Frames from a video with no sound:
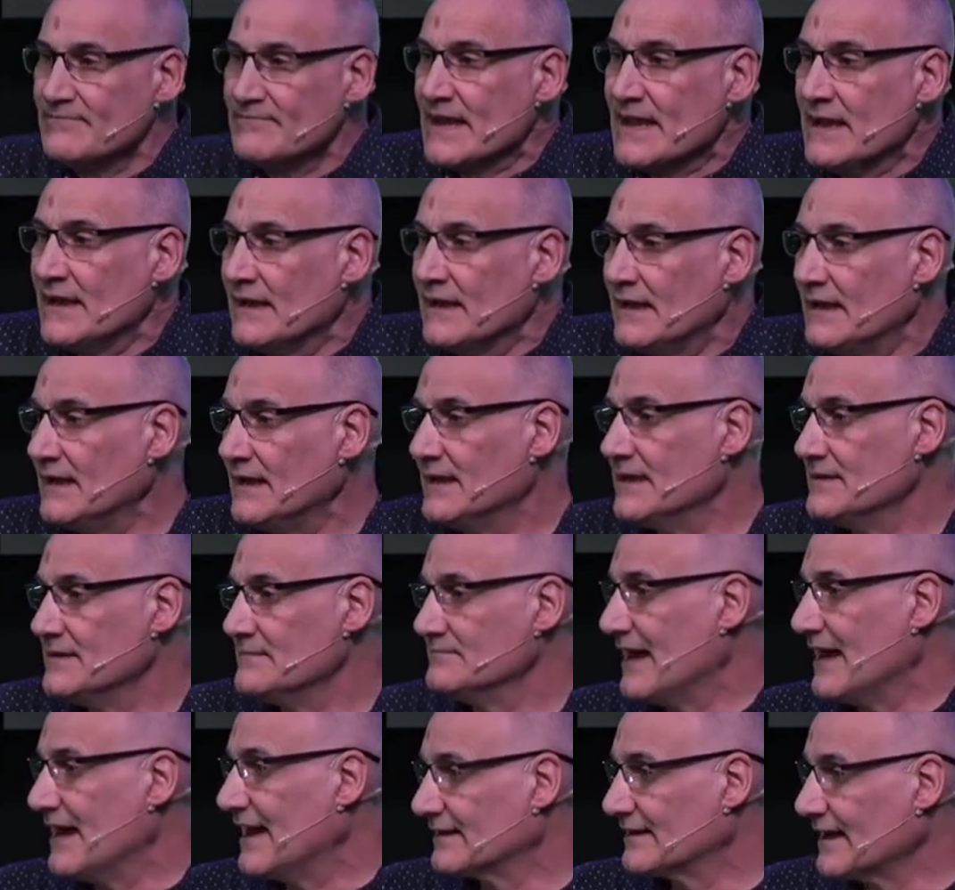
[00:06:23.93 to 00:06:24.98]
um,
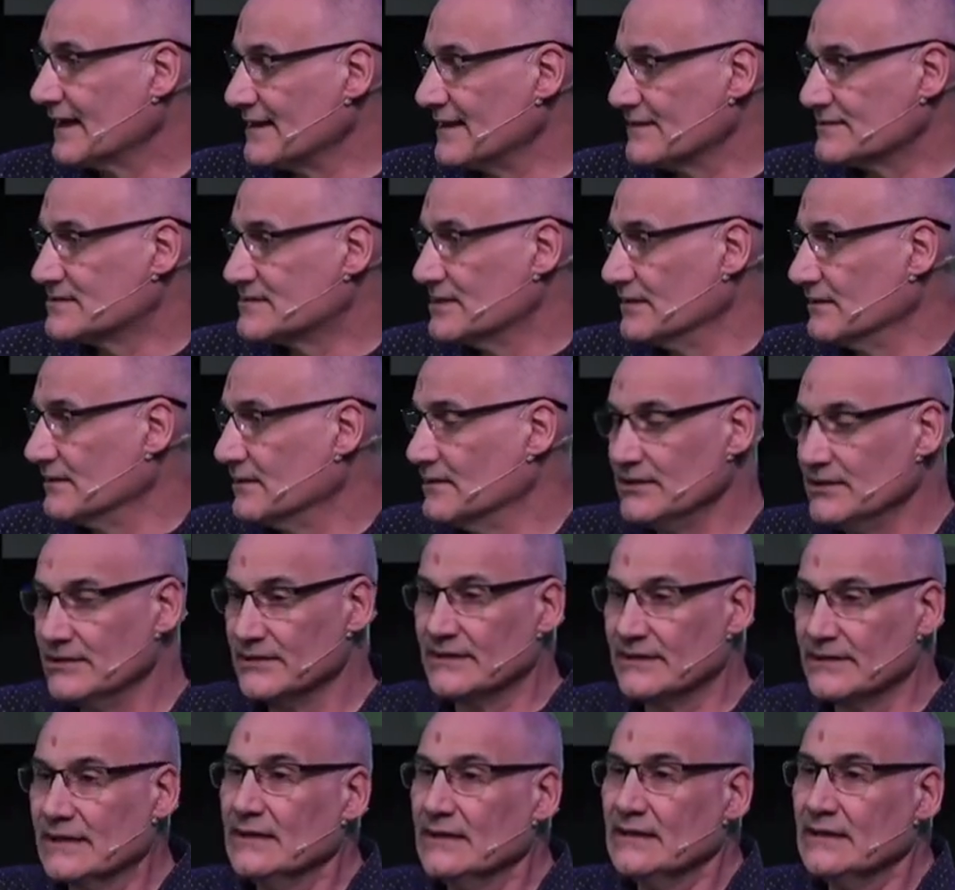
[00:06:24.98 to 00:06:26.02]
I'd like to learn,
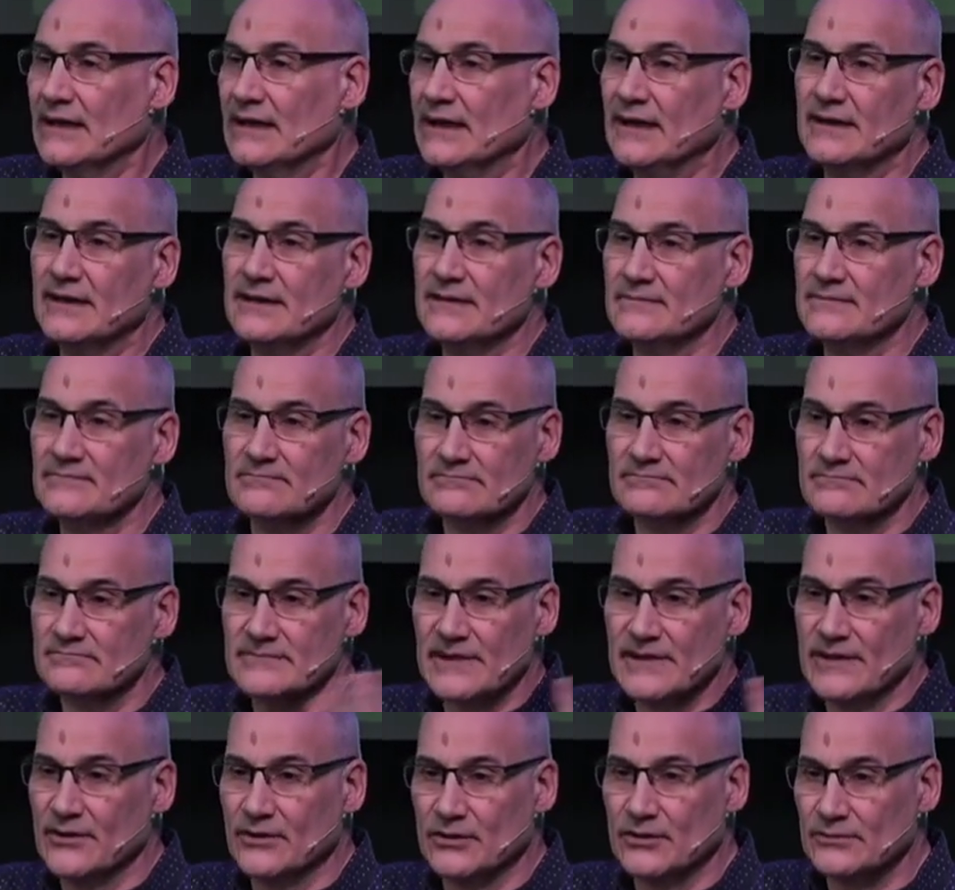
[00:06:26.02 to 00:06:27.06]
um, you
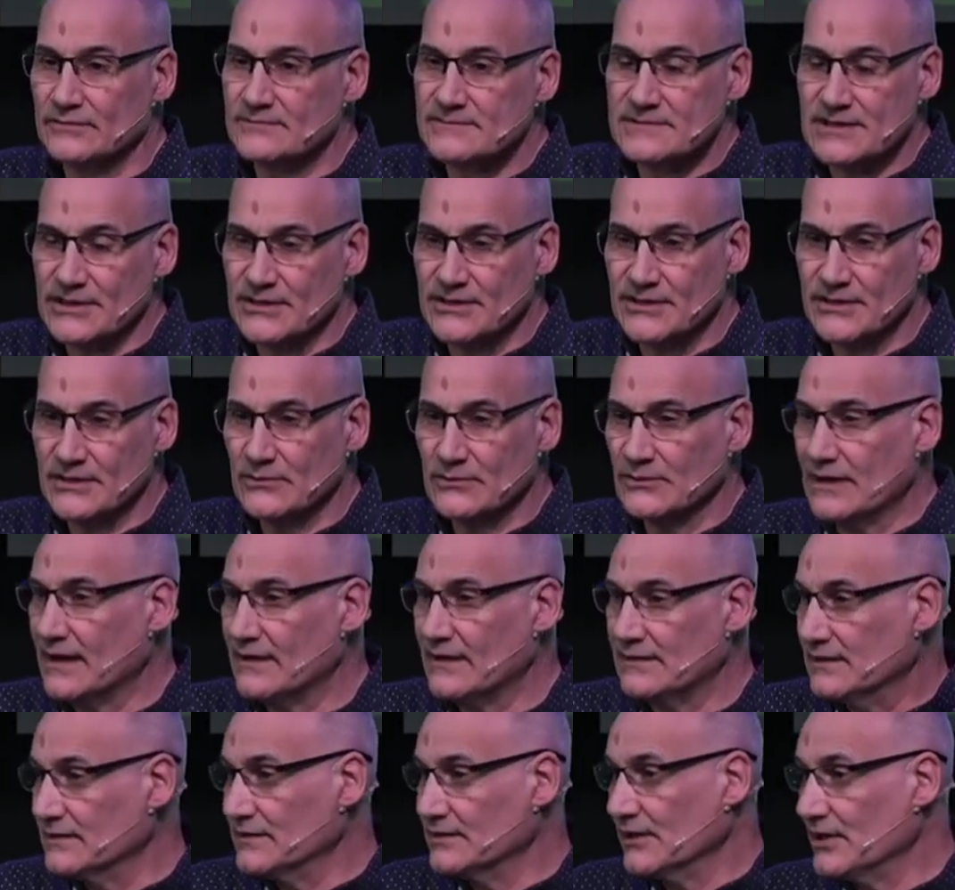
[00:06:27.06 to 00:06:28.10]
know, to do,
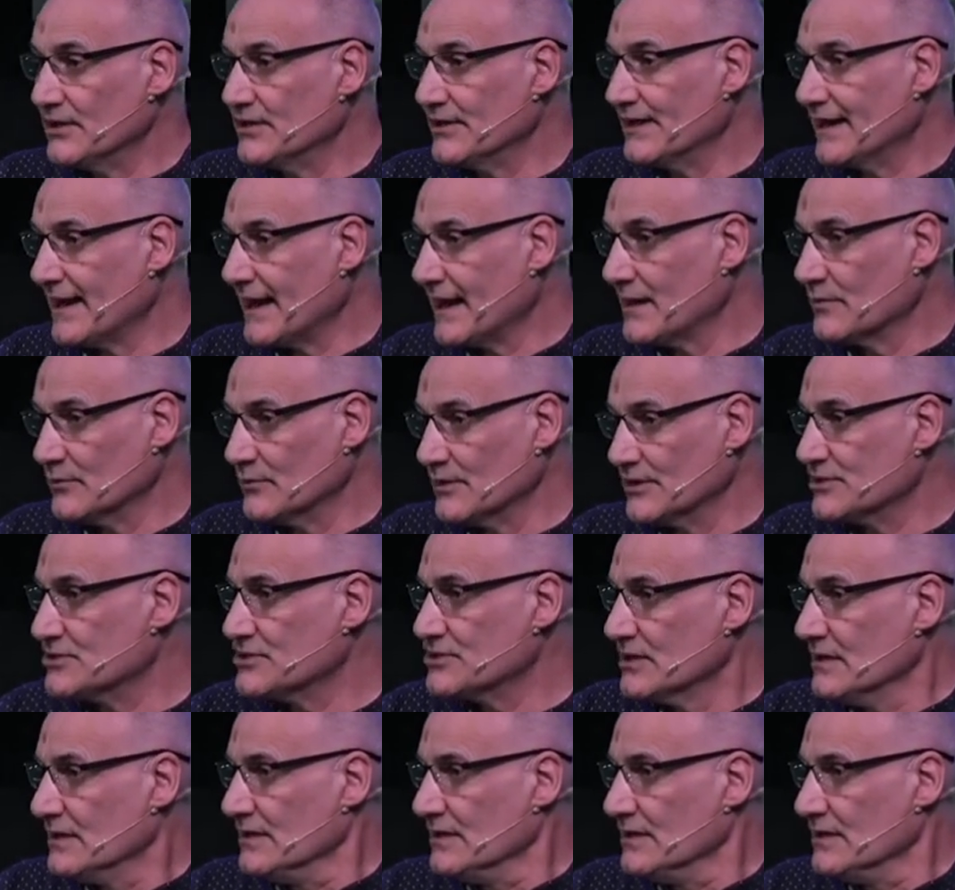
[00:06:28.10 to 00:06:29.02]
learn a language.